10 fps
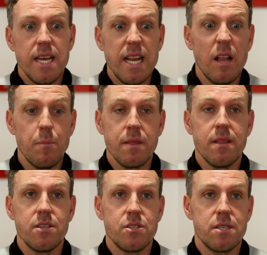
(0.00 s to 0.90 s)
helping
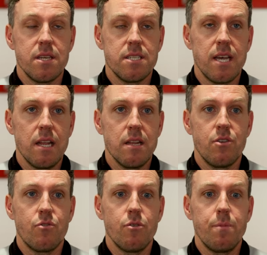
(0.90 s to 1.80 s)
this
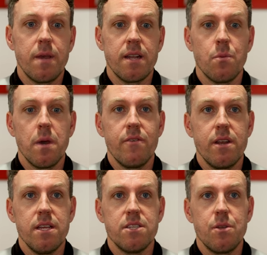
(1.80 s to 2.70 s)
talented group get to where
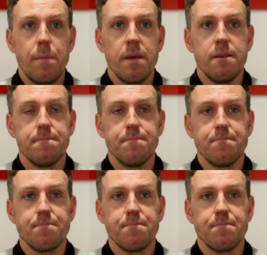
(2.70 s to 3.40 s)
it needs to be.